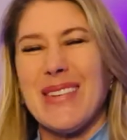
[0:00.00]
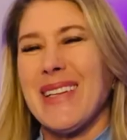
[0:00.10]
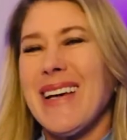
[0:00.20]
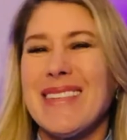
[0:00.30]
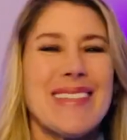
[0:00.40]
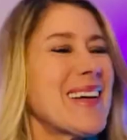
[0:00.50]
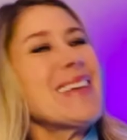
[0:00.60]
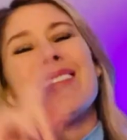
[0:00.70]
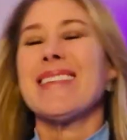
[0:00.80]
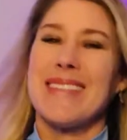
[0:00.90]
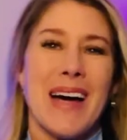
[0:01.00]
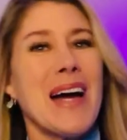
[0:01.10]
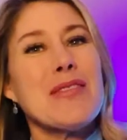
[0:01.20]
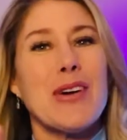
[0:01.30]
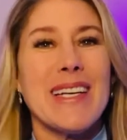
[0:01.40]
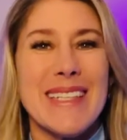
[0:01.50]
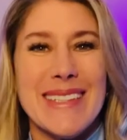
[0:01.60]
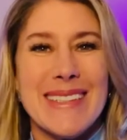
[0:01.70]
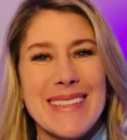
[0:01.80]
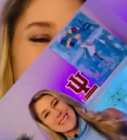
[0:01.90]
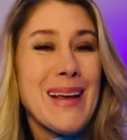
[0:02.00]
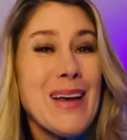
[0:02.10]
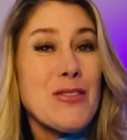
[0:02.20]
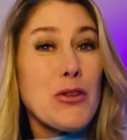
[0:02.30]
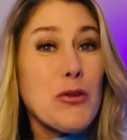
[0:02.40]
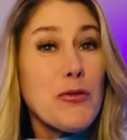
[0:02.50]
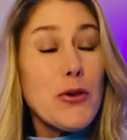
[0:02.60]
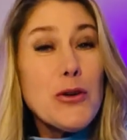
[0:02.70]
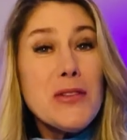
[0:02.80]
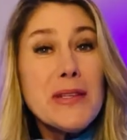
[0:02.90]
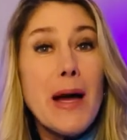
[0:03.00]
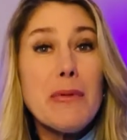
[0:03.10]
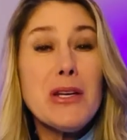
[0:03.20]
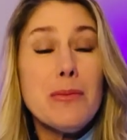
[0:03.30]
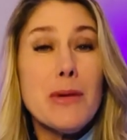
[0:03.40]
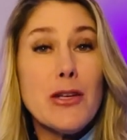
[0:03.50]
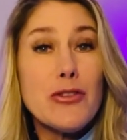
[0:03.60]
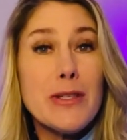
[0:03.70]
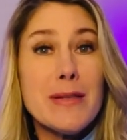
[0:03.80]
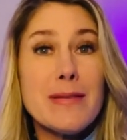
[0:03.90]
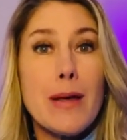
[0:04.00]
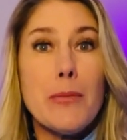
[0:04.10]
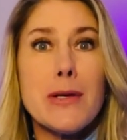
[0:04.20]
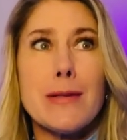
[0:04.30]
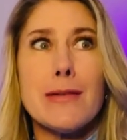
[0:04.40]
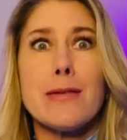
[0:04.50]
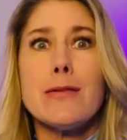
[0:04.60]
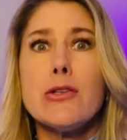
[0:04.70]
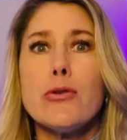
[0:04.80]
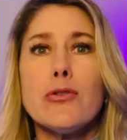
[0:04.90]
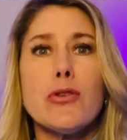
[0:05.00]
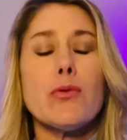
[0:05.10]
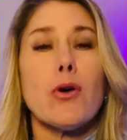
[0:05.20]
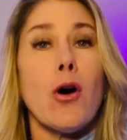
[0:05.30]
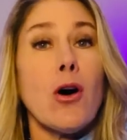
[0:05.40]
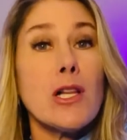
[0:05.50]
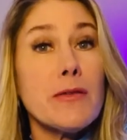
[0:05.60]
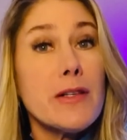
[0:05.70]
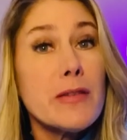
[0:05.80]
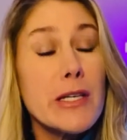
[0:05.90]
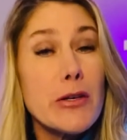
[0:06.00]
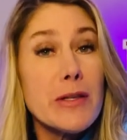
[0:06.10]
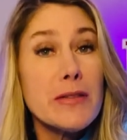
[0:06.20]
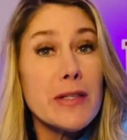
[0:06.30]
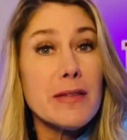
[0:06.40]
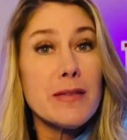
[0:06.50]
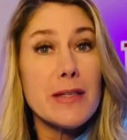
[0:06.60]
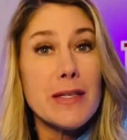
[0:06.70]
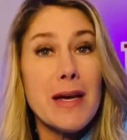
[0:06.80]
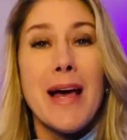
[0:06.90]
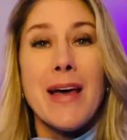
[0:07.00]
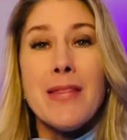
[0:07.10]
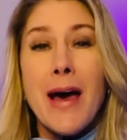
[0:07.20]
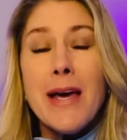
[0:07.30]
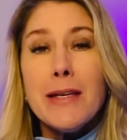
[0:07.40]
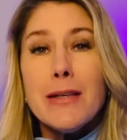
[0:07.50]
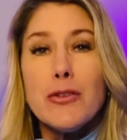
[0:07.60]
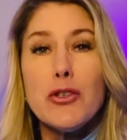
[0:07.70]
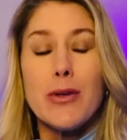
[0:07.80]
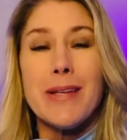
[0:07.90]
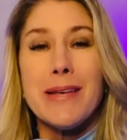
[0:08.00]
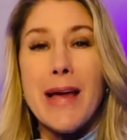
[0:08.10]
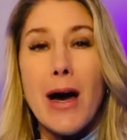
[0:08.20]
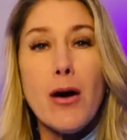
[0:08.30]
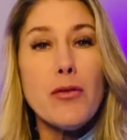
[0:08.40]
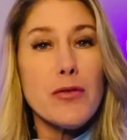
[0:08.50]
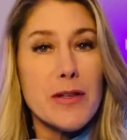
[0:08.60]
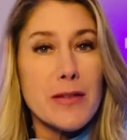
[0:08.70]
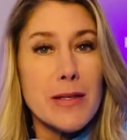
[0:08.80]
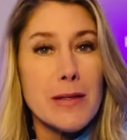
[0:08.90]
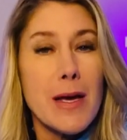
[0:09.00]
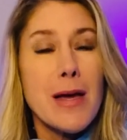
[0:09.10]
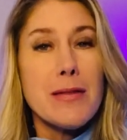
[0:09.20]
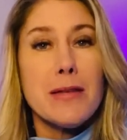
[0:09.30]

let's just dive right in. So the first thing I'm going to mention is something that's new to all of us here in DC, and that is you can now visit the